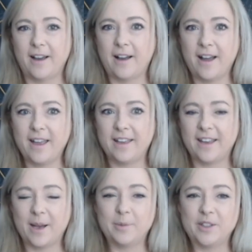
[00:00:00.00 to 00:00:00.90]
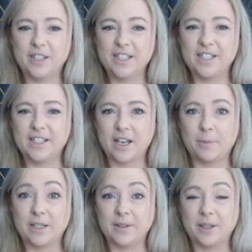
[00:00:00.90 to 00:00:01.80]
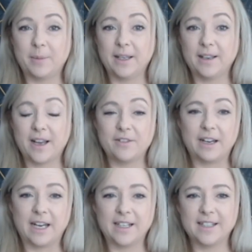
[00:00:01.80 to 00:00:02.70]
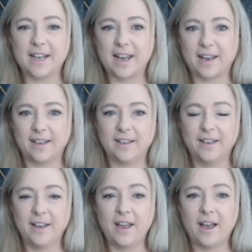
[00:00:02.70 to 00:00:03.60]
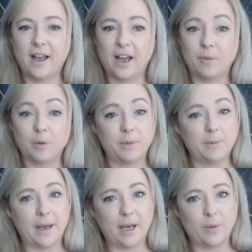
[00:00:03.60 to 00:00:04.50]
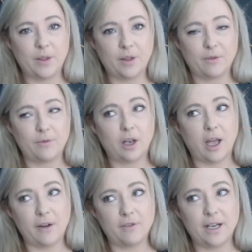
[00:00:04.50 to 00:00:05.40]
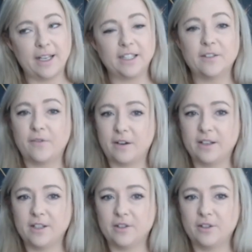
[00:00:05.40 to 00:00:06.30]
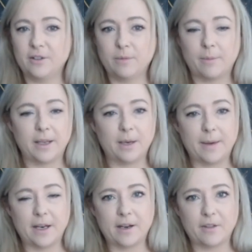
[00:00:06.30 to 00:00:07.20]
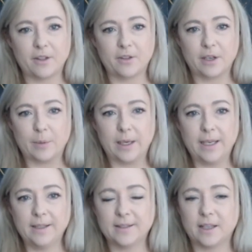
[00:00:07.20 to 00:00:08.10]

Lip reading: Hi, I'm Trish. I'll be doing your pick a card reading today. I will be back with the live readings very soon, probably in about another 3 weeks.